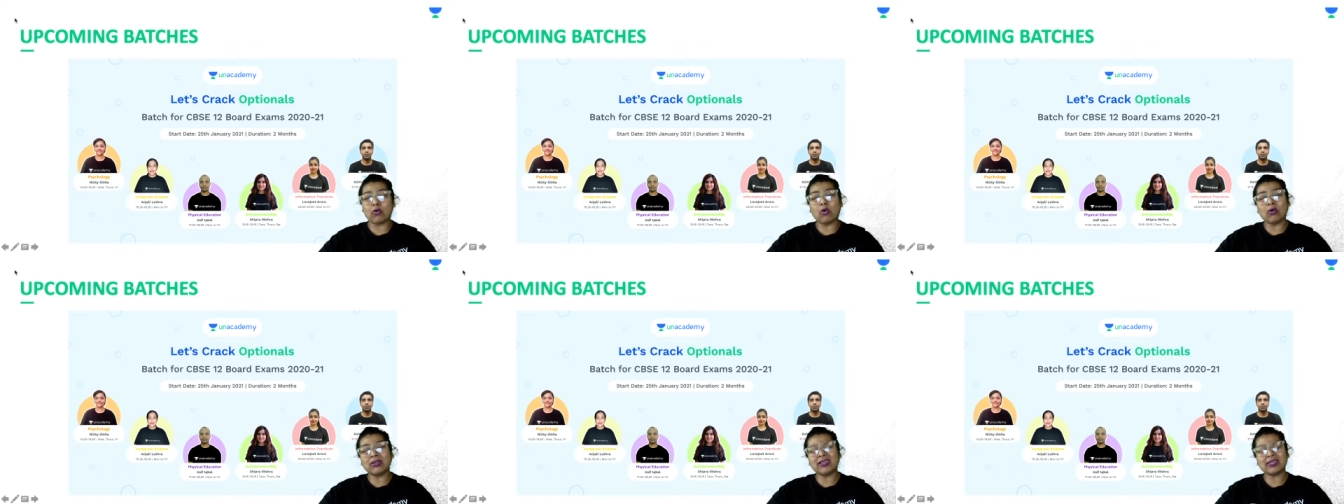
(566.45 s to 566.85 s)

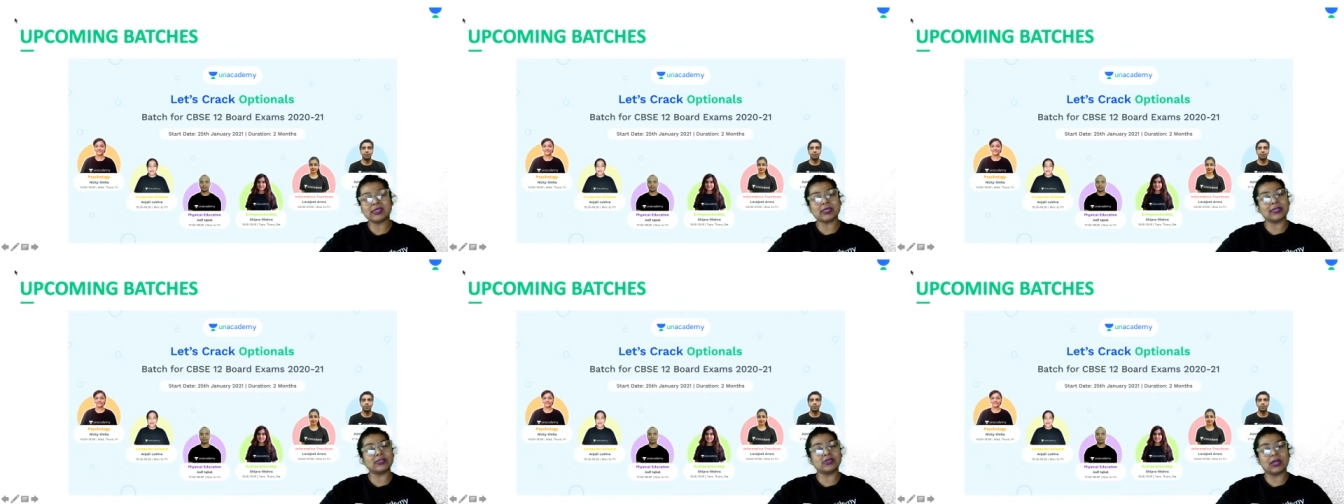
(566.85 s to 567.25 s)
all
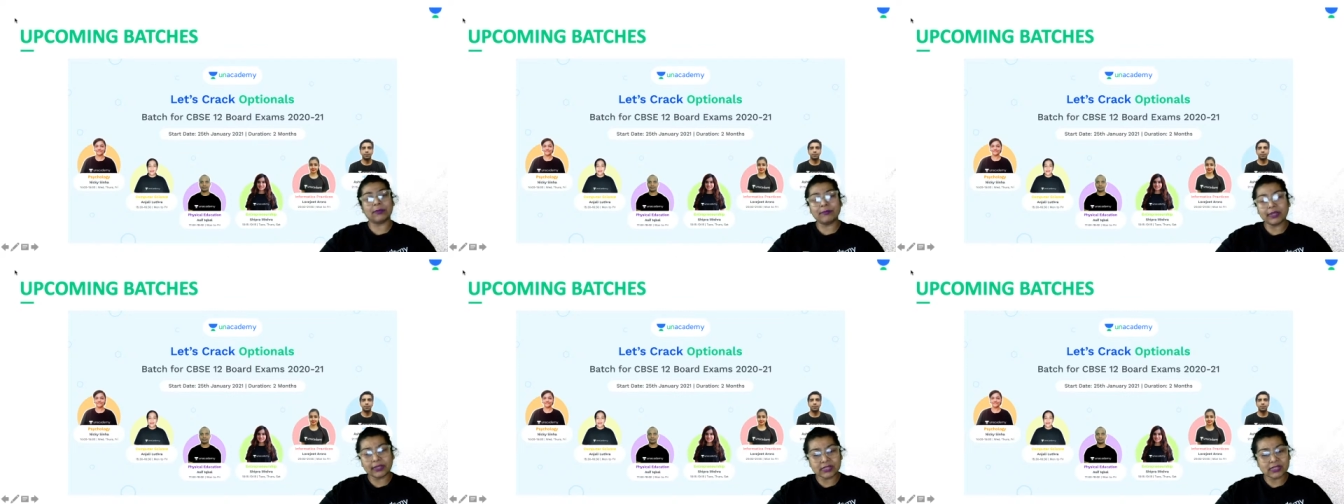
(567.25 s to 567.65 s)
these
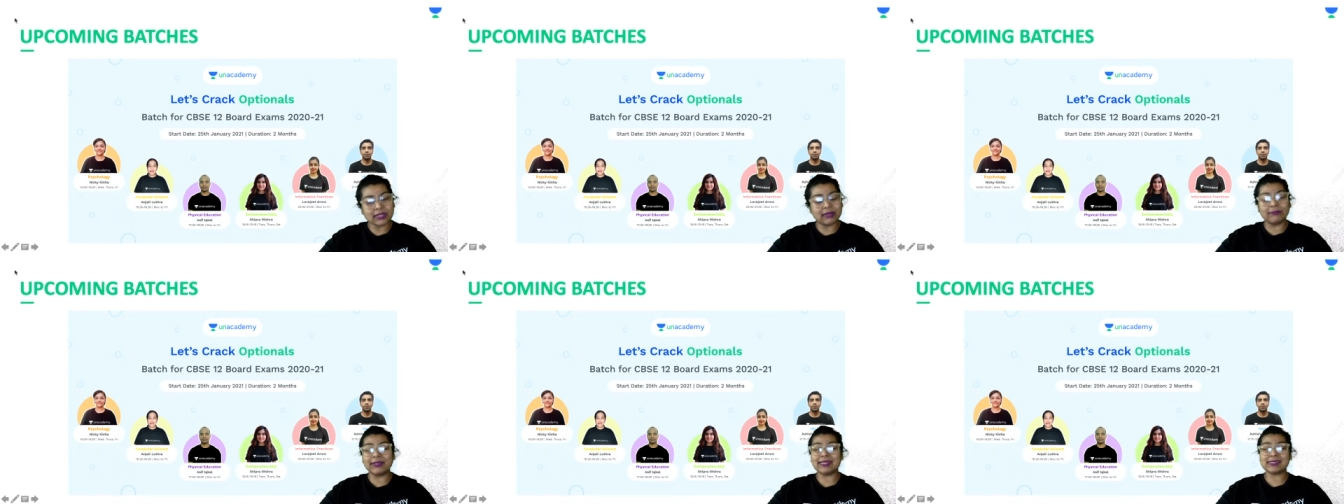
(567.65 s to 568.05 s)

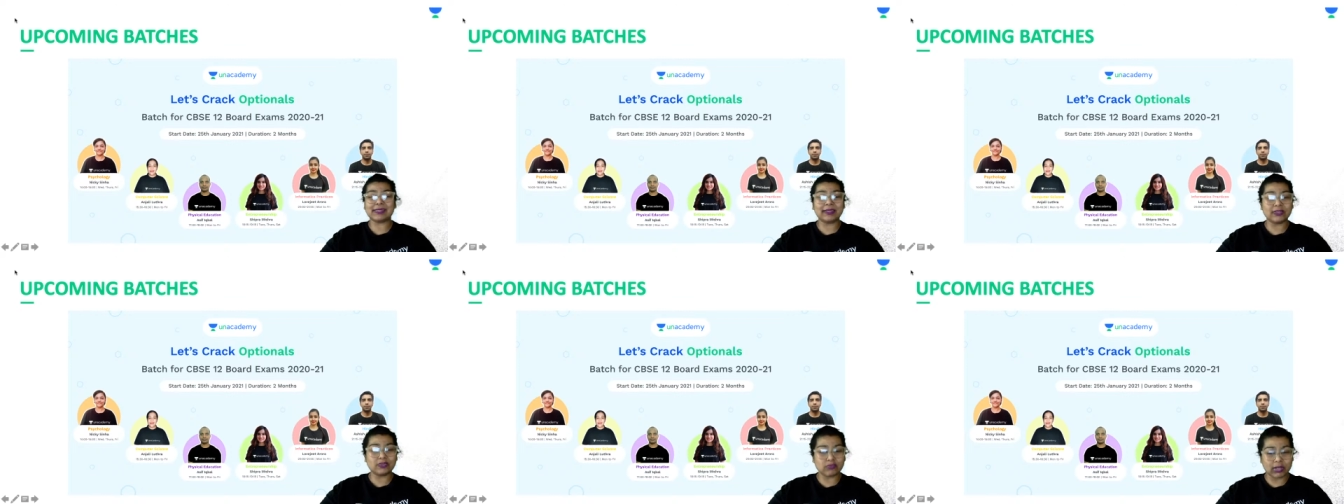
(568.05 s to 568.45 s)

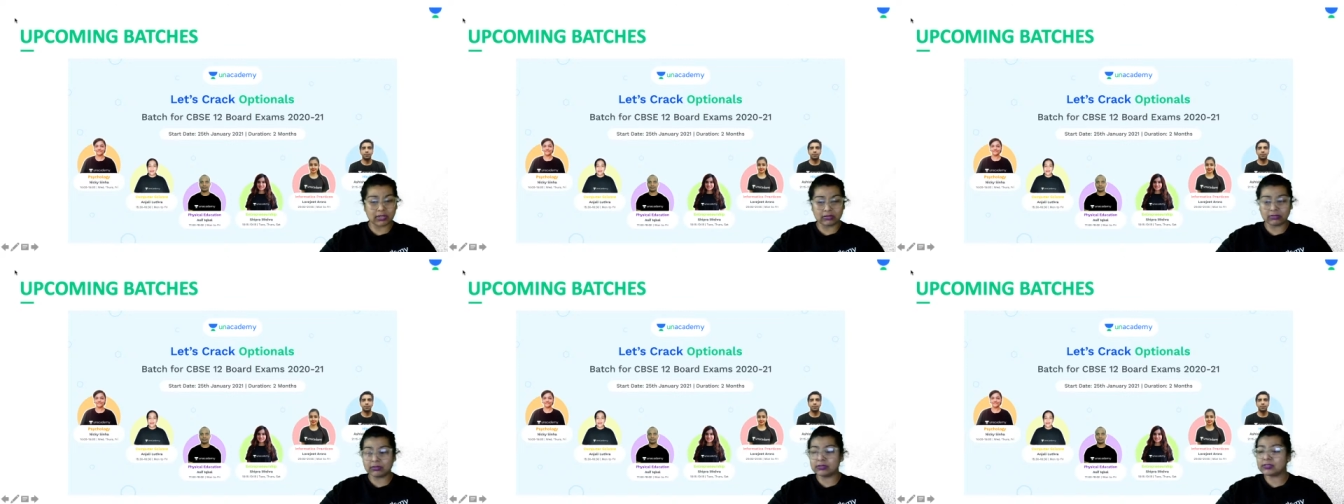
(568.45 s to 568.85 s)
amazing
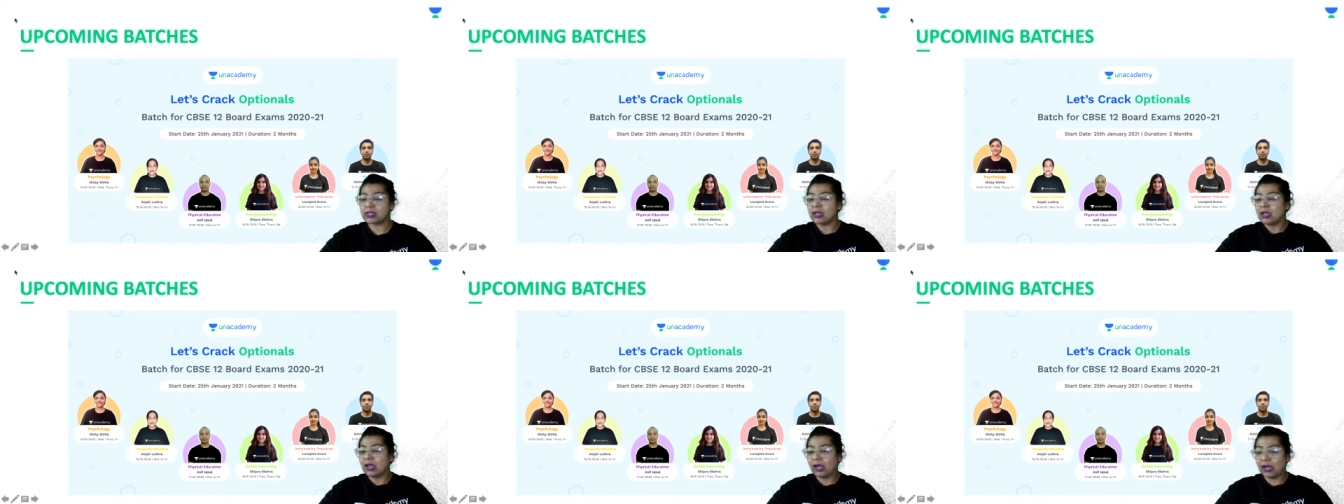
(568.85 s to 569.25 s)
educators
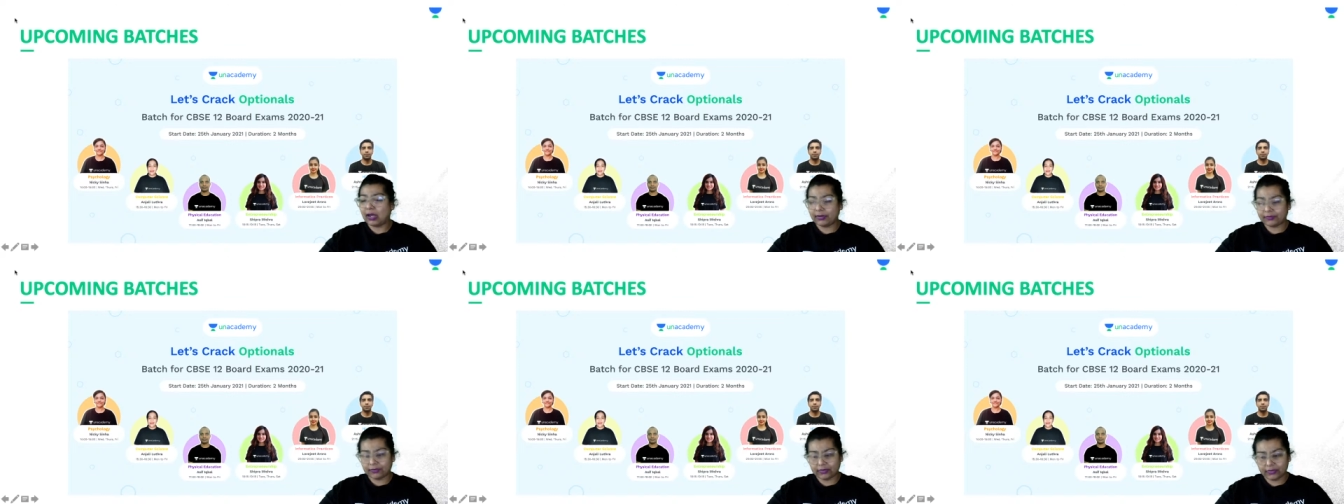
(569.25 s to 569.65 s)

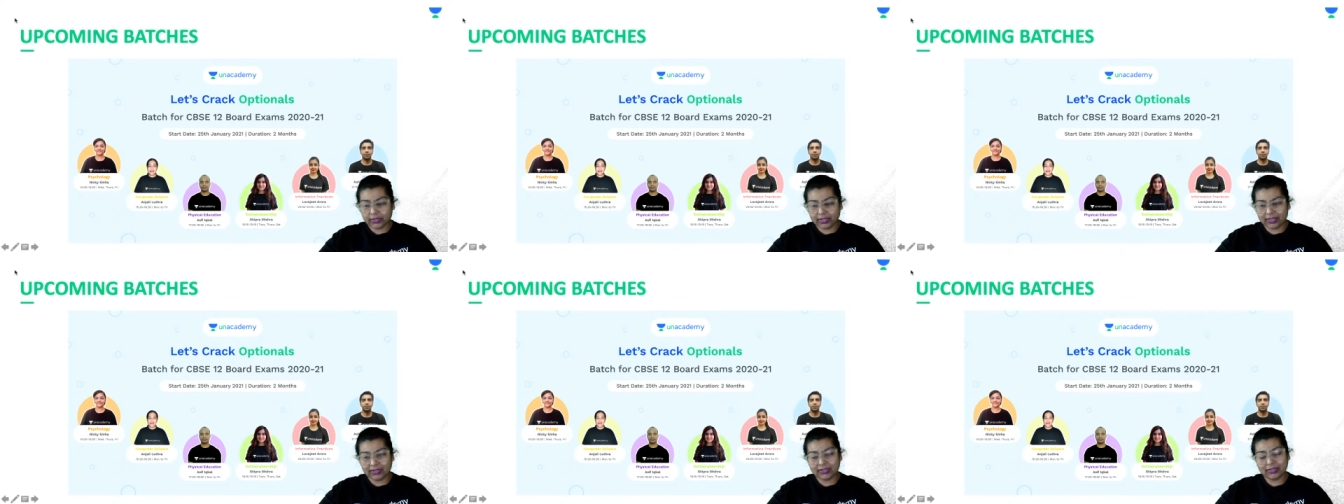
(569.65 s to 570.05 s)
are
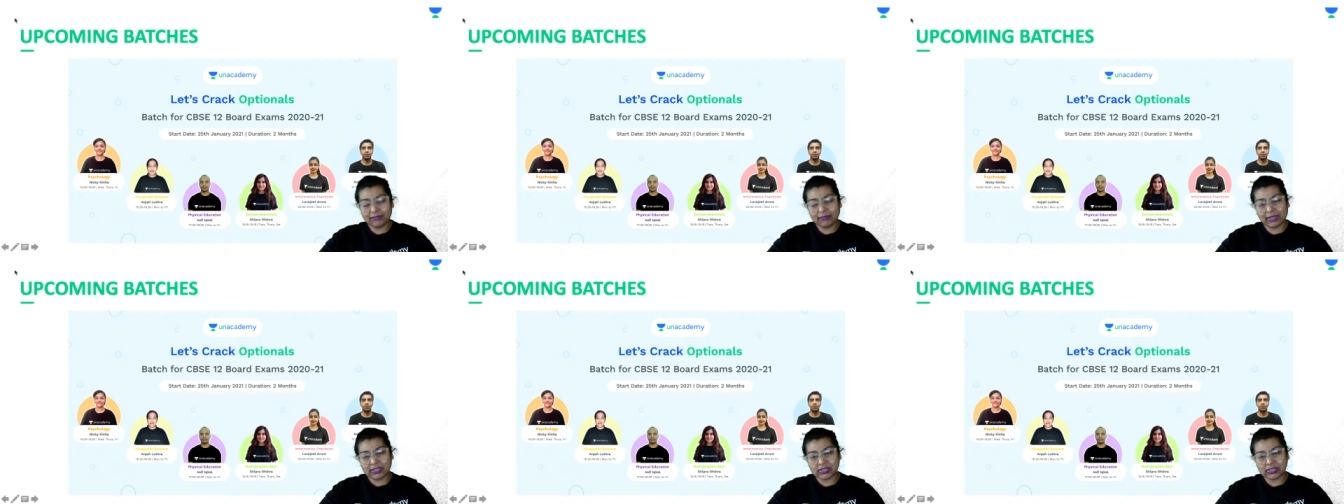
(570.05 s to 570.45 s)
taking the
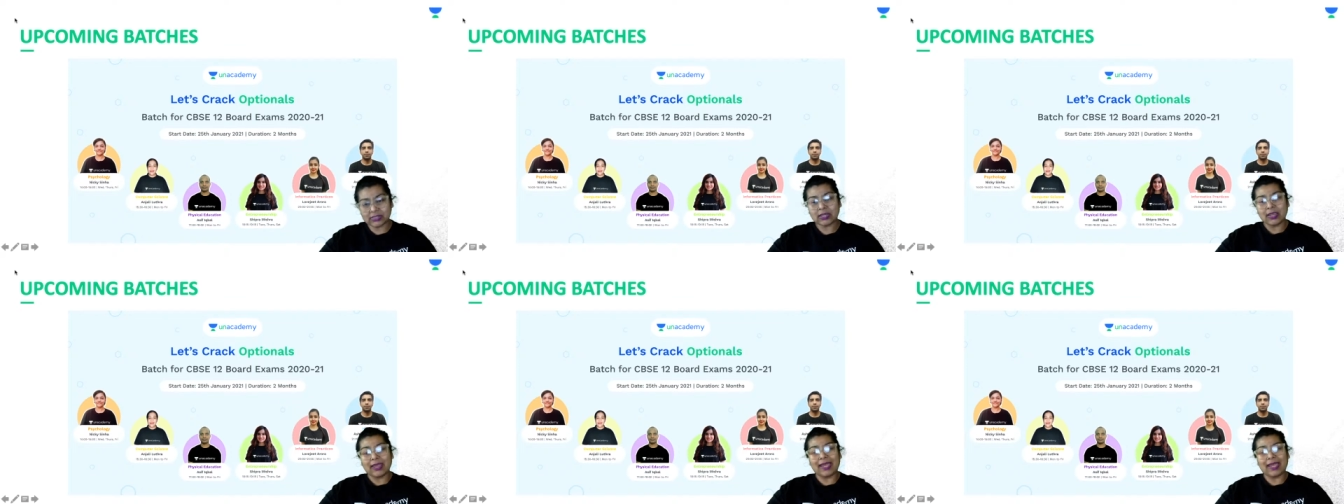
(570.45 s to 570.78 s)
batches.